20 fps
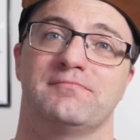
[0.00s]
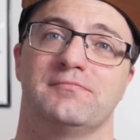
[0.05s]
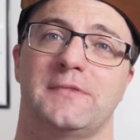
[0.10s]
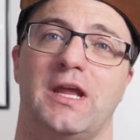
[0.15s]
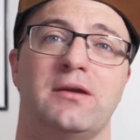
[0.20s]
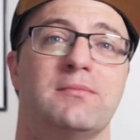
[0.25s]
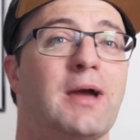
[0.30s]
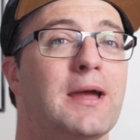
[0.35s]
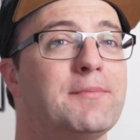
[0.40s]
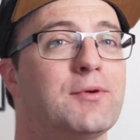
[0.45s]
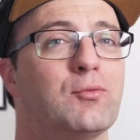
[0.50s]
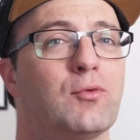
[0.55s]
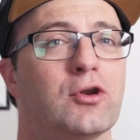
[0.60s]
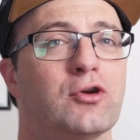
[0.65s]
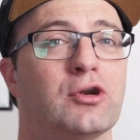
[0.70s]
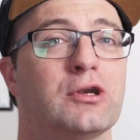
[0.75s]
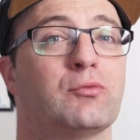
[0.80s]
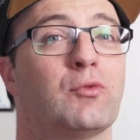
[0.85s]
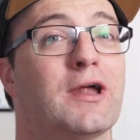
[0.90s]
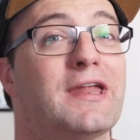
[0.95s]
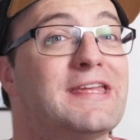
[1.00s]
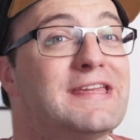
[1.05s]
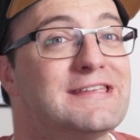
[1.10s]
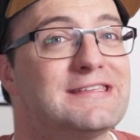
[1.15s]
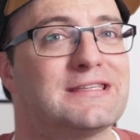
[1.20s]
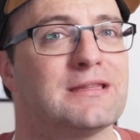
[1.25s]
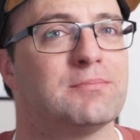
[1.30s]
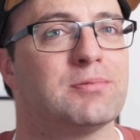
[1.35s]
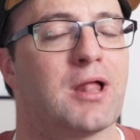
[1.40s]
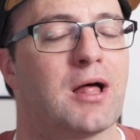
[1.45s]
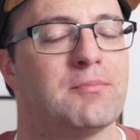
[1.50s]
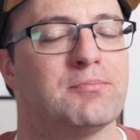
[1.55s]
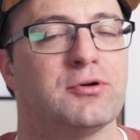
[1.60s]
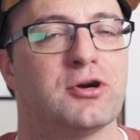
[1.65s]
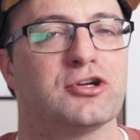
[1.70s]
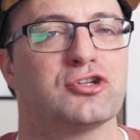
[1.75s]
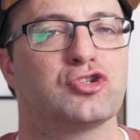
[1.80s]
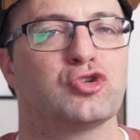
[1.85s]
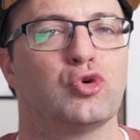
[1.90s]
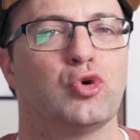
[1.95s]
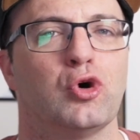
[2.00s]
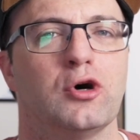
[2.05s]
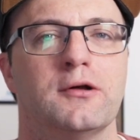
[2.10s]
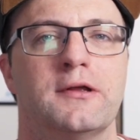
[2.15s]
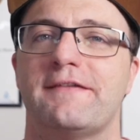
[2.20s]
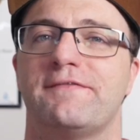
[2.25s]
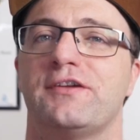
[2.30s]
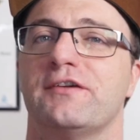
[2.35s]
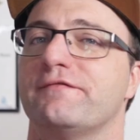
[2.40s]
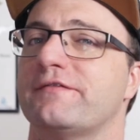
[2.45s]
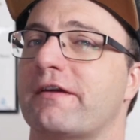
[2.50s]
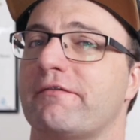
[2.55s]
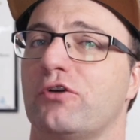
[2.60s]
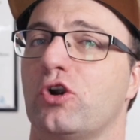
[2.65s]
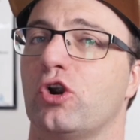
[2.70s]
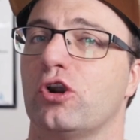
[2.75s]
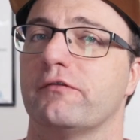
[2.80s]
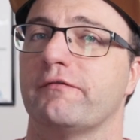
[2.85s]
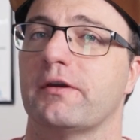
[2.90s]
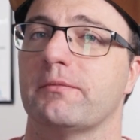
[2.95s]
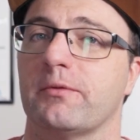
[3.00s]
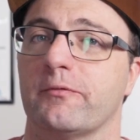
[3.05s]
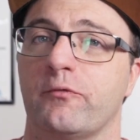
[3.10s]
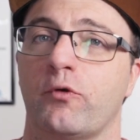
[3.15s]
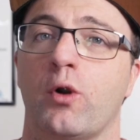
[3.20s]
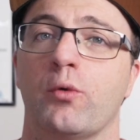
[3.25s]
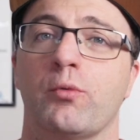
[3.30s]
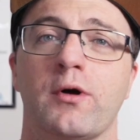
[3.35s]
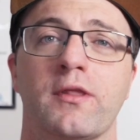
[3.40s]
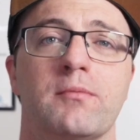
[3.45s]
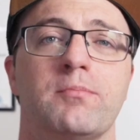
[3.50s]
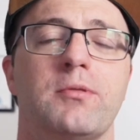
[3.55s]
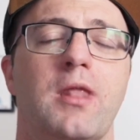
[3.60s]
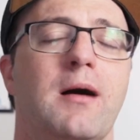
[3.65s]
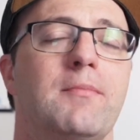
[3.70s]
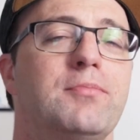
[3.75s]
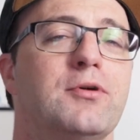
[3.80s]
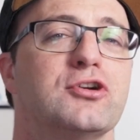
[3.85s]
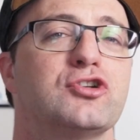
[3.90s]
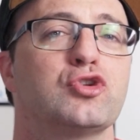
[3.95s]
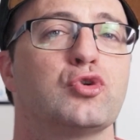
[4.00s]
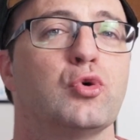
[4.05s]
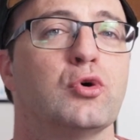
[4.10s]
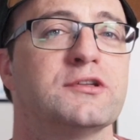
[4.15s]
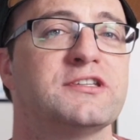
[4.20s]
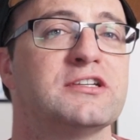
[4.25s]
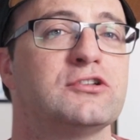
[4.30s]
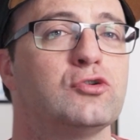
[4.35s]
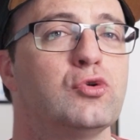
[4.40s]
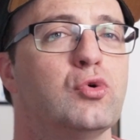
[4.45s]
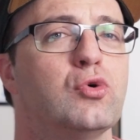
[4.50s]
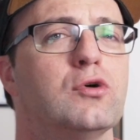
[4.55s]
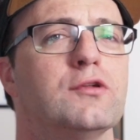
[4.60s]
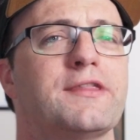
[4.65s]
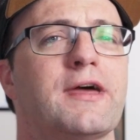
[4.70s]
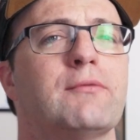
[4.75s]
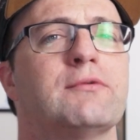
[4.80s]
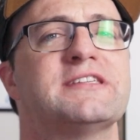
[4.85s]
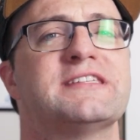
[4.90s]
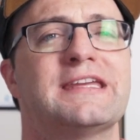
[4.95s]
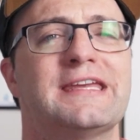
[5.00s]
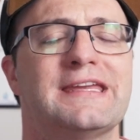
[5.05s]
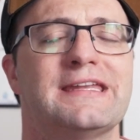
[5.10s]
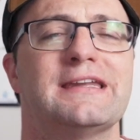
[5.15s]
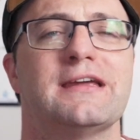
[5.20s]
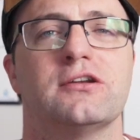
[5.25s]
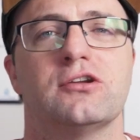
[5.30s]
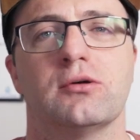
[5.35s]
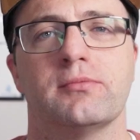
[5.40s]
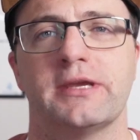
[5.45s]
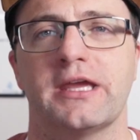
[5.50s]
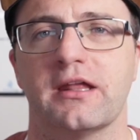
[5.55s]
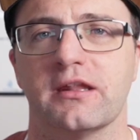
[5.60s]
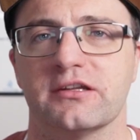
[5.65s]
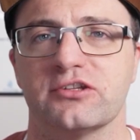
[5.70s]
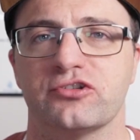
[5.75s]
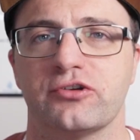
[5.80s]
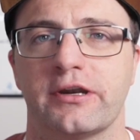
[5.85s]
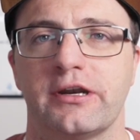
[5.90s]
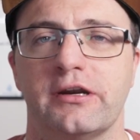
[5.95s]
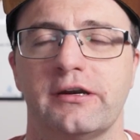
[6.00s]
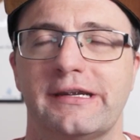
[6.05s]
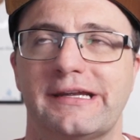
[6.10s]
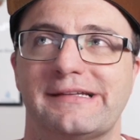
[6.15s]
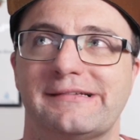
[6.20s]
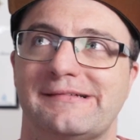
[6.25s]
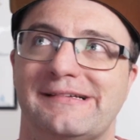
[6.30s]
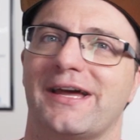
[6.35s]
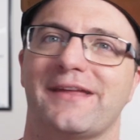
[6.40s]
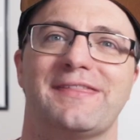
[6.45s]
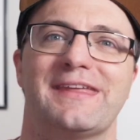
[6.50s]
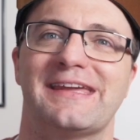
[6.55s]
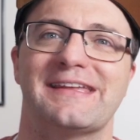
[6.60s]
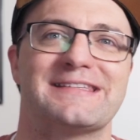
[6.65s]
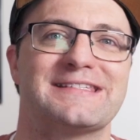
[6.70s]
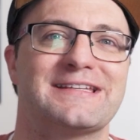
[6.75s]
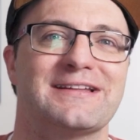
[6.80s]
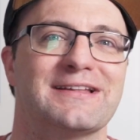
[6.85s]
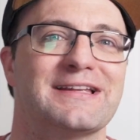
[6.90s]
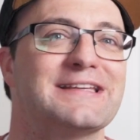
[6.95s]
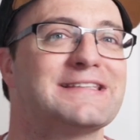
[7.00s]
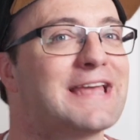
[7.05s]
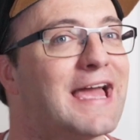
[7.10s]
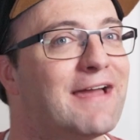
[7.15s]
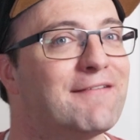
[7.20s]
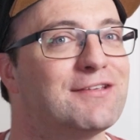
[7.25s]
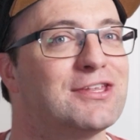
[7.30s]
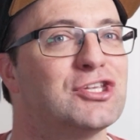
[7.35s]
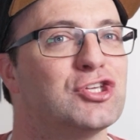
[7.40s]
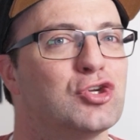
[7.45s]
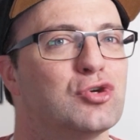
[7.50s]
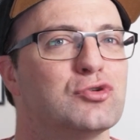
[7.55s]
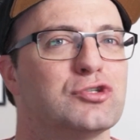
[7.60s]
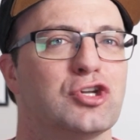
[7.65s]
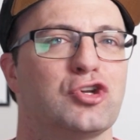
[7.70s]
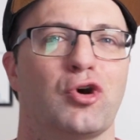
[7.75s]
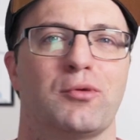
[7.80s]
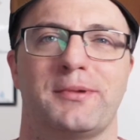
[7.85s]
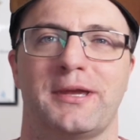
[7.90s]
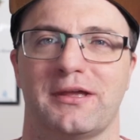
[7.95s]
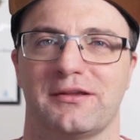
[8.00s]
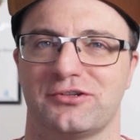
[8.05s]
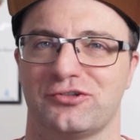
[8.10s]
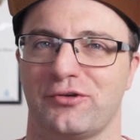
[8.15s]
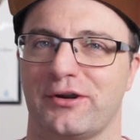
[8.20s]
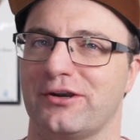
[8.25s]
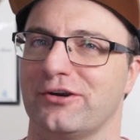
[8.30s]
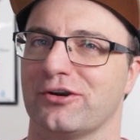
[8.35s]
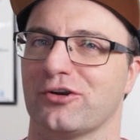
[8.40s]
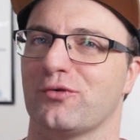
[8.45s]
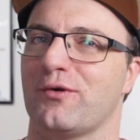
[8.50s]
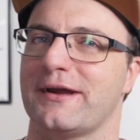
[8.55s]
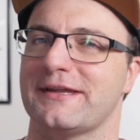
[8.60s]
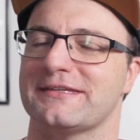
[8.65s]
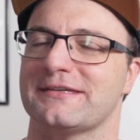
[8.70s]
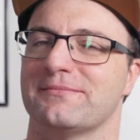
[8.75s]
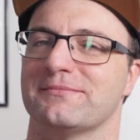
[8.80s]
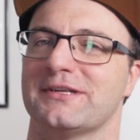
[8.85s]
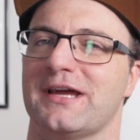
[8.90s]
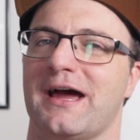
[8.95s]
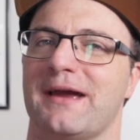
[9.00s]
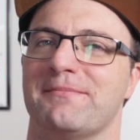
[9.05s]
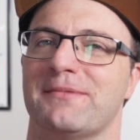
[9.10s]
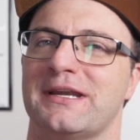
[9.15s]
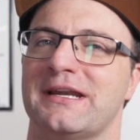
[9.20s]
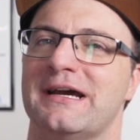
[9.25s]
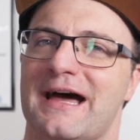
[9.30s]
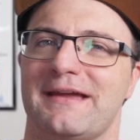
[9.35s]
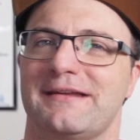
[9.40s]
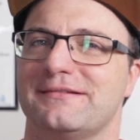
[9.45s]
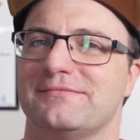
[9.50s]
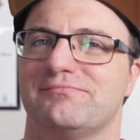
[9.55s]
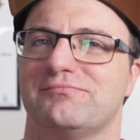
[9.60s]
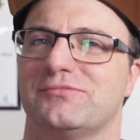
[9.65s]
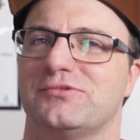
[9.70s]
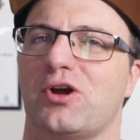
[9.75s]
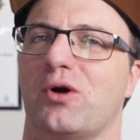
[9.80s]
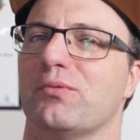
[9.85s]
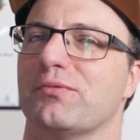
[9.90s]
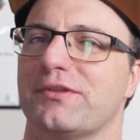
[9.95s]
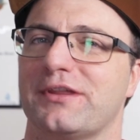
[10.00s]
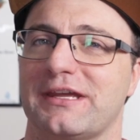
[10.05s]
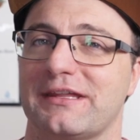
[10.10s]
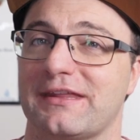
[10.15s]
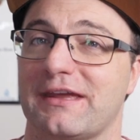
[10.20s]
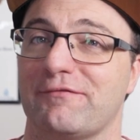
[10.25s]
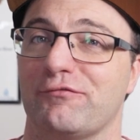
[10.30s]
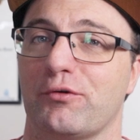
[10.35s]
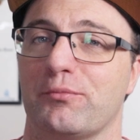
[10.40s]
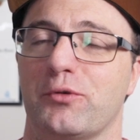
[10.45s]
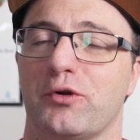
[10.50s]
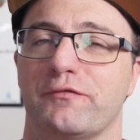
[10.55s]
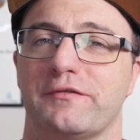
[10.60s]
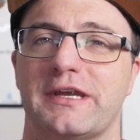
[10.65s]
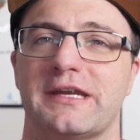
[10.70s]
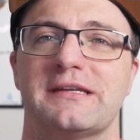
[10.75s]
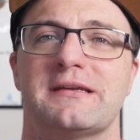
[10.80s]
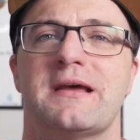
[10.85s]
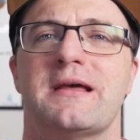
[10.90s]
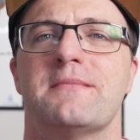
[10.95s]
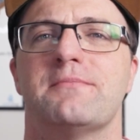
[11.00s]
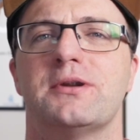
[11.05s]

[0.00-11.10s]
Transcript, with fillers: Now you might be wondering what is the blob brush tool if you've never heard of it before. Well the blob brush tool is a tool that was in Adobe Illustrator and I think it still is. I haven't used Adobe Illustrator in quite some time but I don't think they've removed it.